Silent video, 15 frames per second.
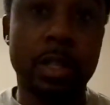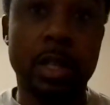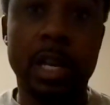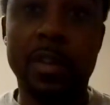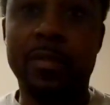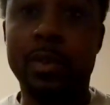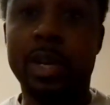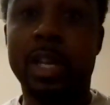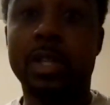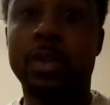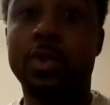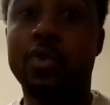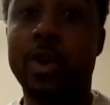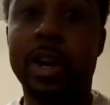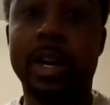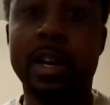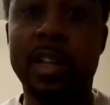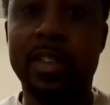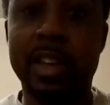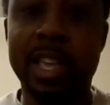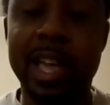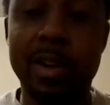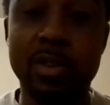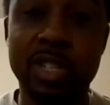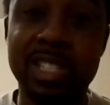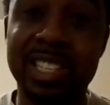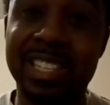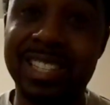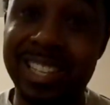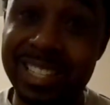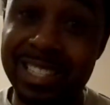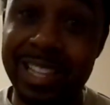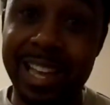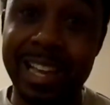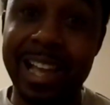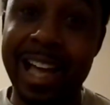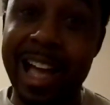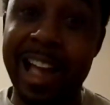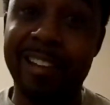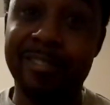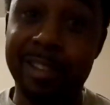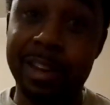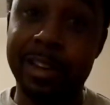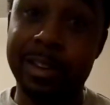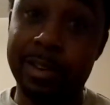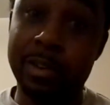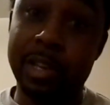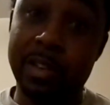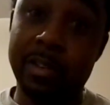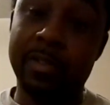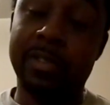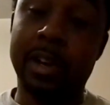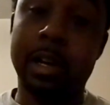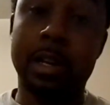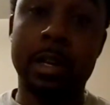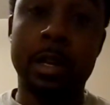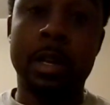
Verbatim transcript: If you need to, create another account just to dislike. I really don't give a fuck.